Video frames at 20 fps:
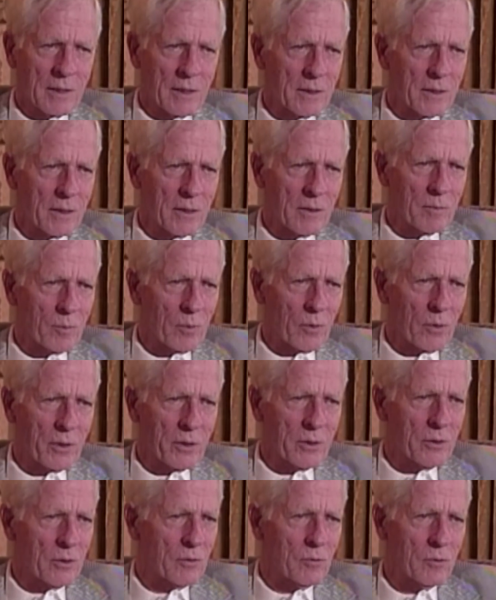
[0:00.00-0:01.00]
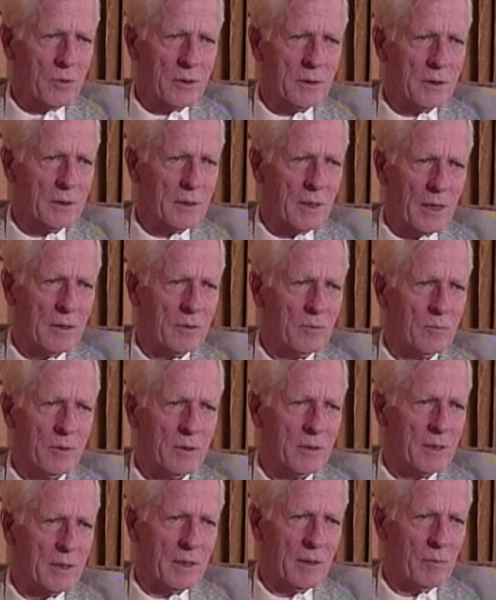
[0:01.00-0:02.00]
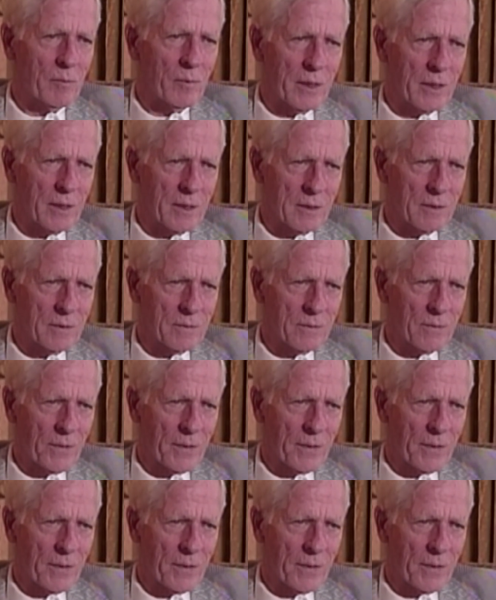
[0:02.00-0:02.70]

the little boy who wouldn't hunt with the men.